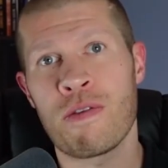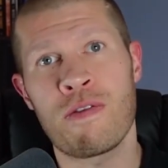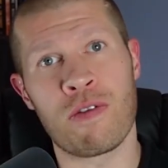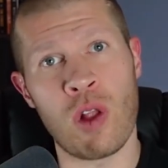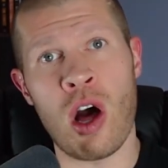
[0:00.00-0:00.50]

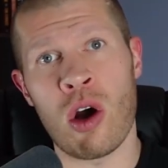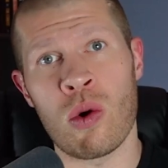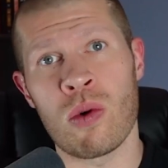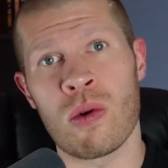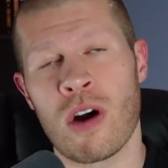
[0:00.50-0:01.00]

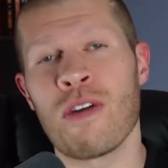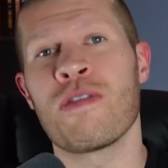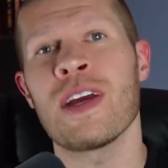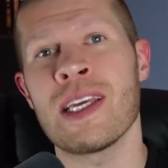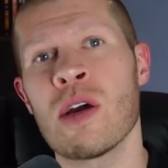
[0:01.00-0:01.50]
flow of
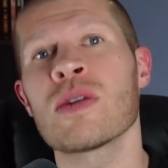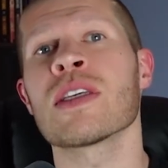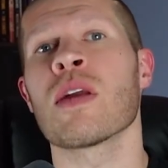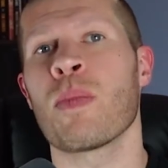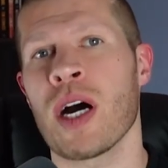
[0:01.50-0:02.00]
videos
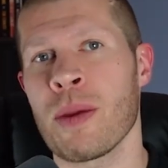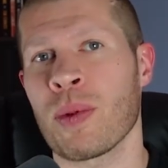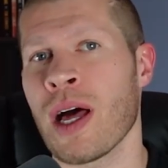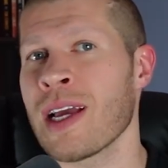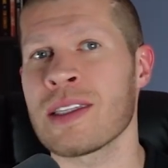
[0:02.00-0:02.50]
in the
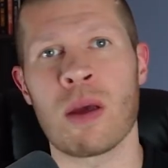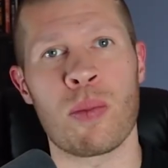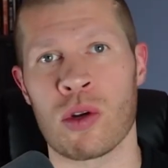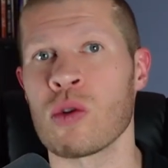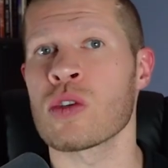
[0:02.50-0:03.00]
pipeline to
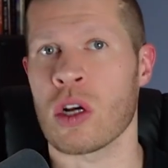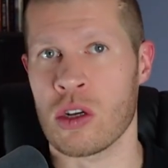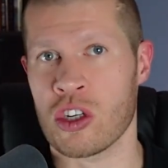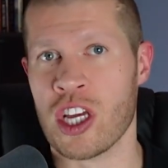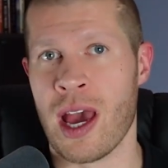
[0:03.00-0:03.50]
produce on
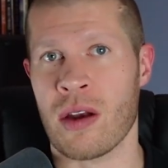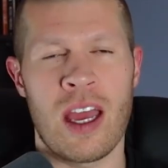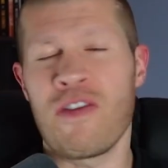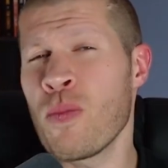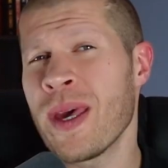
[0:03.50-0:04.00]
your channel.
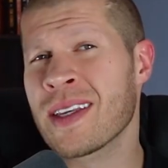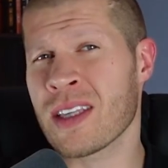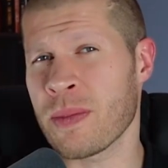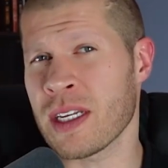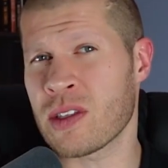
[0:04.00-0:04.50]
If you pick
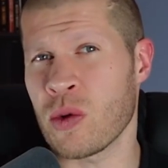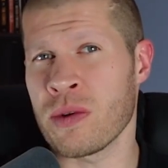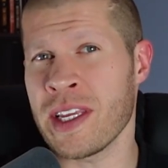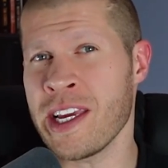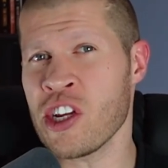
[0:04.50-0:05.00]
something too
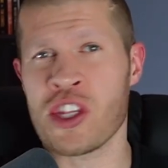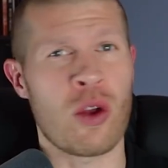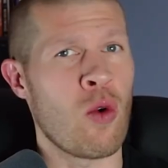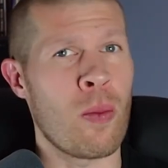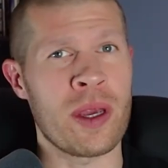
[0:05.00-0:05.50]
niche, there
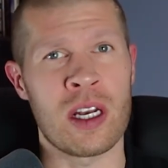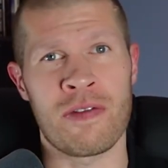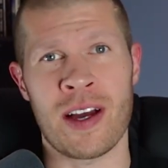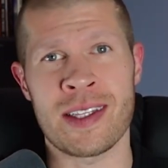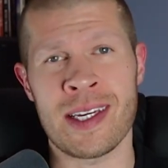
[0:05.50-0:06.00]
won't be
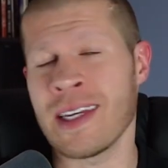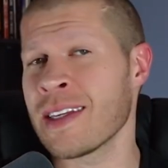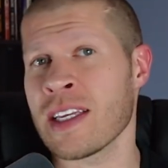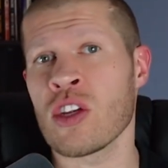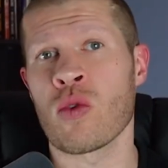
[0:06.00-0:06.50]
enough
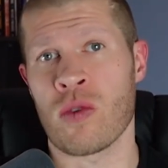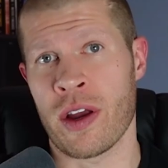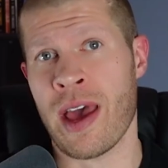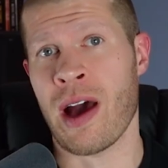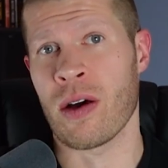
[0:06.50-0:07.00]
ideas and you'll
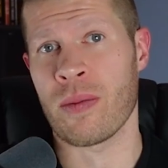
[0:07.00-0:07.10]
run out.